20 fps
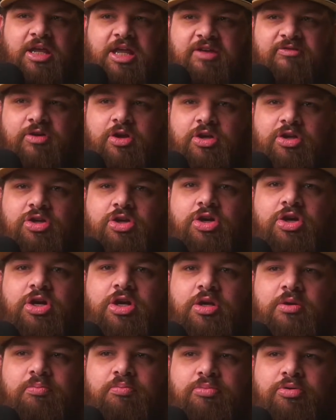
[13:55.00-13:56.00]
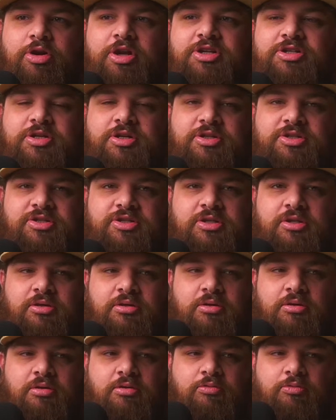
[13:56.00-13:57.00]
Even good preachers,
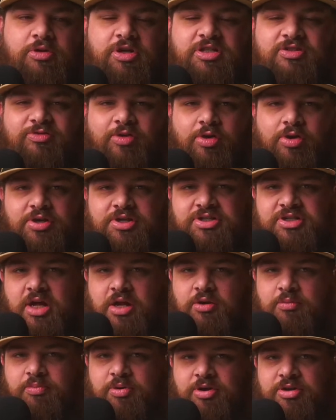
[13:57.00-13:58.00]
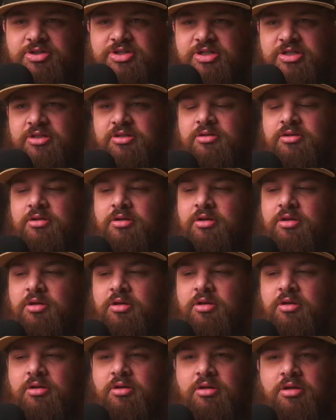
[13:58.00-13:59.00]
when it's focused on a person,
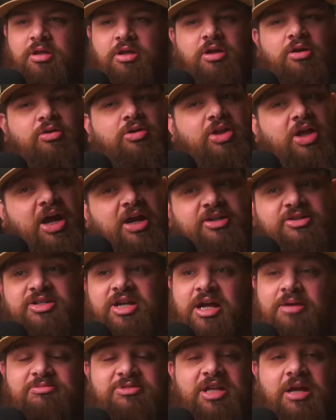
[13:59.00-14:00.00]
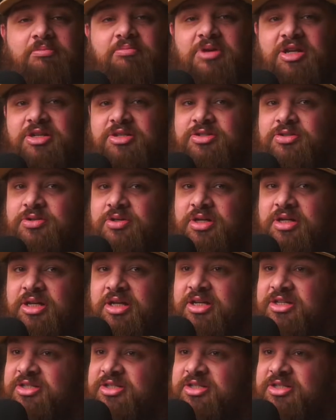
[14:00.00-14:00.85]
a lot of times that ministry